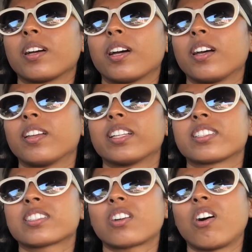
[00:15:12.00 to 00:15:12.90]

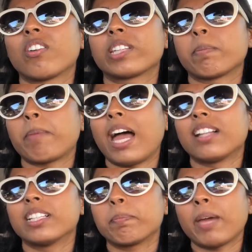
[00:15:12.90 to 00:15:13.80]
it's called the
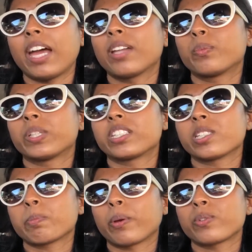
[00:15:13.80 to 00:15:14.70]
palette pad with
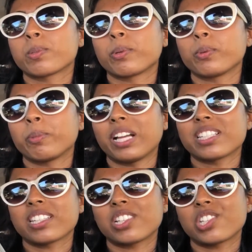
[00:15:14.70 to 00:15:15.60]
disposable
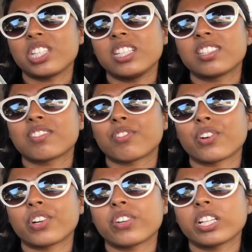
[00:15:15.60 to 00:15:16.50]
plastic sheets
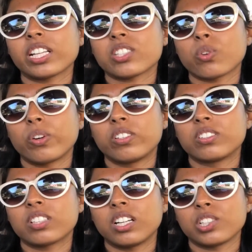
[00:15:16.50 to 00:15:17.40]
for acrylics, oil
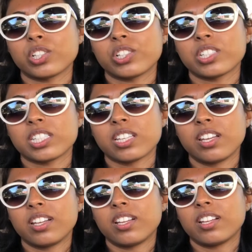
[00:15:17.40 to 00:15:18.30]
colors,
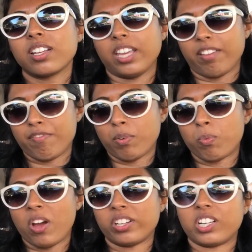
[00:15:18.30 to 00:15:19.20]
and for
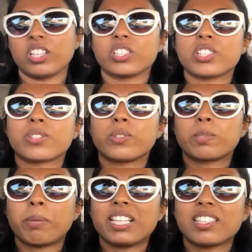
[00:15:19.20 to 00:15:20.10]
watercolors. So it's
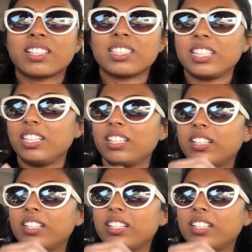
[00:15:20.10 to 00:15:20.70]
basically